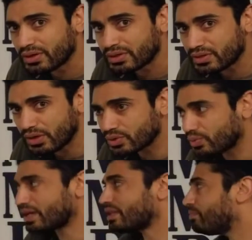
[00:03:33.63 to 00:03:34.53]
knows
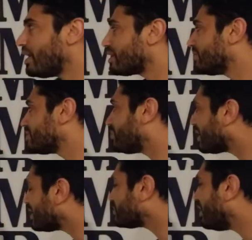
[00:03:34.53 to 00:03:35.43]
where the bottom is. But
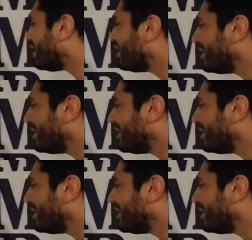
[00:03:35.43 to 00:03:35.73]
guess what?